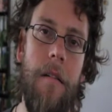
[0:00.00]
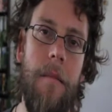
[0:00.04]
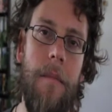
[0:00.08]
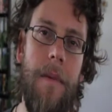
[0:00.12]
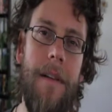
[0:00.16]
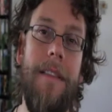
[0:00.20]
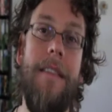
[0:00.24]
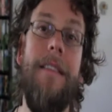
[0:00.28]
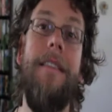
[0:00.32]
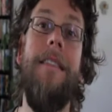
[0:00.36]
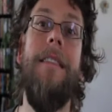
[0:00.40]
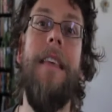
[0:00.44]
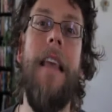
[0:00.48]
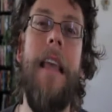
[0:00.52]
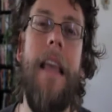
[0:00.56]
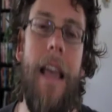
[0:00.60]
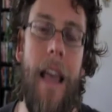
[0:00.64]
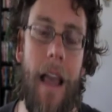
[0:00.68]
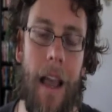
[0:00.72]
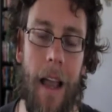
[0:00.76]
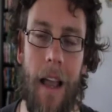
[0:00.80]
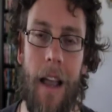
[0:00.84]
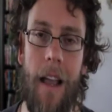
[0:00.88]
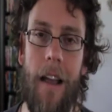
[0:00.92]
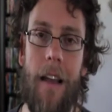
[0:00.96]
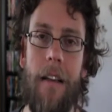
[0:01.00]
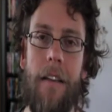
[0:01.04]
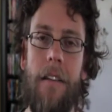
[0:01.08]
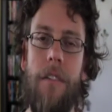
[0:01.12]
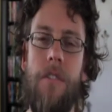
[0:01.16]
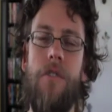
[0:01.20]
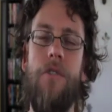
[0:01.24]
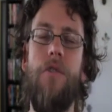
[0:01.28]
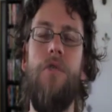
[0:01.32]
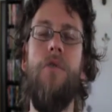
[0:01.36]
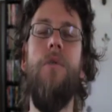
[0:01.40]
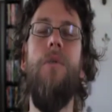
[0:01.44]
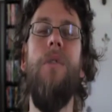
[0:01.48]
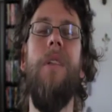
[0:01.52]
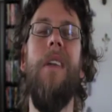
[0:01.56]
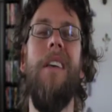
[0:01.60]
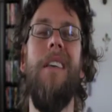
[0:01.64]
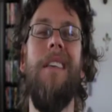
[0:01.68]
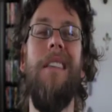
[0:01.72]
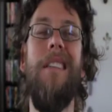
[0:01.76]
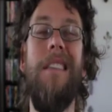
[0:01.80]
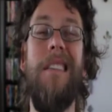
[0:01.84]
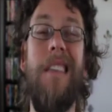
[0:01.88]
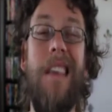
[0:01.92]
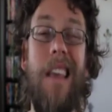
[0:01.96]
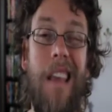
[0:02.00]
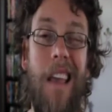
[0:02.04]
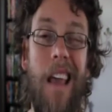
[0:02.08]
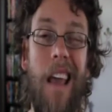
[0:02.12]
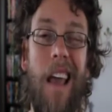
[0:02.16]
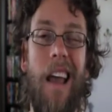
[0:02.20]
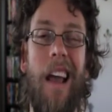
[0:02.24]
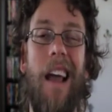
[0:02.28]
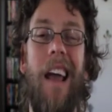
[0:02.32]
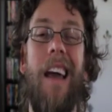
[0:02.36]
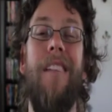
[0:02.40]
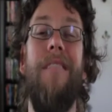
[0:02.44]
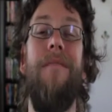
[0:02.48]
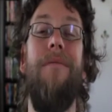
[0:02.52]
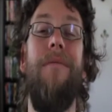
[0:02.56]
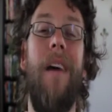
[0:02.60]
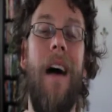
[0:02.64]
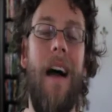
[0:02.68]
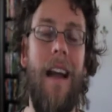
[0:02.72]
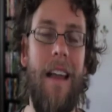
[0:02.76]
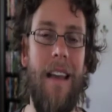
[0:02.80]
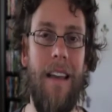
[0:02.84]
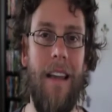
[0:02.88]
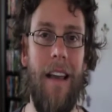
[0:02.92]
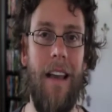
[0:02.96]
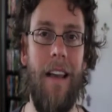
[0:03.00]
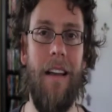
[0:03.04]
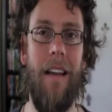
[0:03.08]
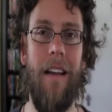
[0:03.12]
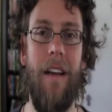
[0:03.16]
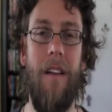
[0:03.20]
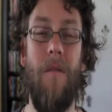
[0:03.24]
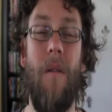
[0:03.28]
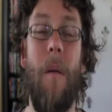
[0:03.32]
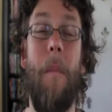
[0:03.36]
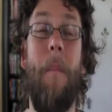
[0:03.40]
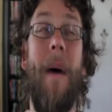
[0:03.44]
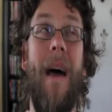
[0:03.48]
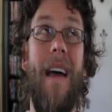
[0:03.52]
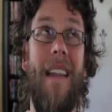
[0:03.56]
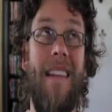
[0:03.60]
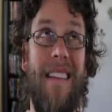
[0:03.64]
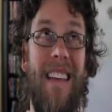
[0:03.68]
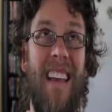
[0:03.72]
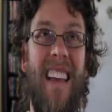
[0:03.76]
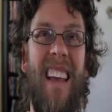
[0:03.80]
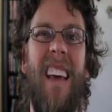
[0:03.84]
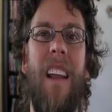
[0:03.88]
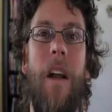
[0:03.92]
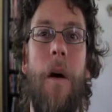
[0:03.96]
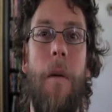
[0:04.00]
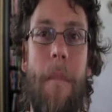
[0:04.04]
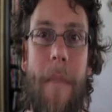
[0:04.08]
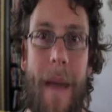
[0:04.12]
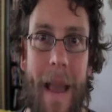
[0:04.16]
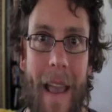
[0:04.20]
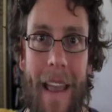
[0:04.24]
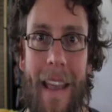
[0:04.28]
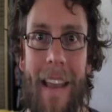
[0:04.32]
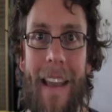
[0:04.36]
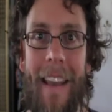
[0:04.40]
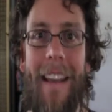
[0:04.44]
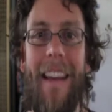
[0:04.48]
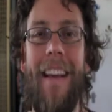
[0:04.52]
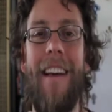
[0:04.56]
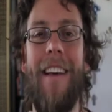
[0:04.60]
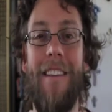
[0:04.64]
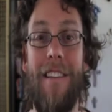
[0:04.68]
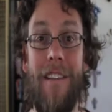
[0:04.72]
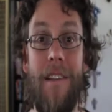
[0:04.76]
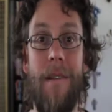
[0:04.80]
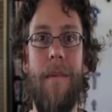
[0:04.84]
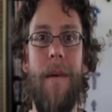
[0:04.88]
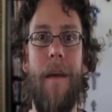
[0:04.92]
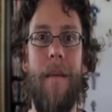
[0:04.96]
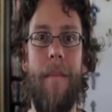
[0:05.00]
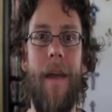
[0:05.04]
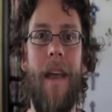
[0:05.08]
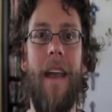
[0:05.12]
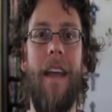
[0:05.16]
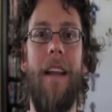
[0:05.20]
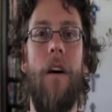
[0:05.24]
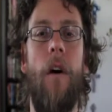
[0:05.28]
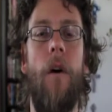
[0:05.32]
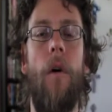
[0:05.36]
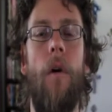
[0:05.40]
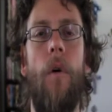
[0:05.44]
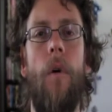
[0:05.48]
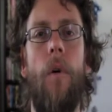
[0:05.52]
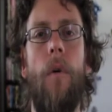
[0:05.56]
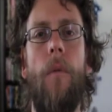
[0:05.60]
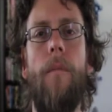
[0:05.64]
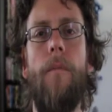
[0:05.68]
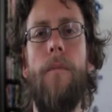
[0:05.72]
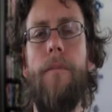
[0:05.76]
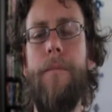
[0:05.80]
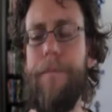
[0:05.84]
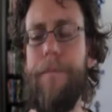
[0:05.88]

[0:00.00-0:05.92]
but seeking, truly seeking and finding, repenting and obeying to be made whole.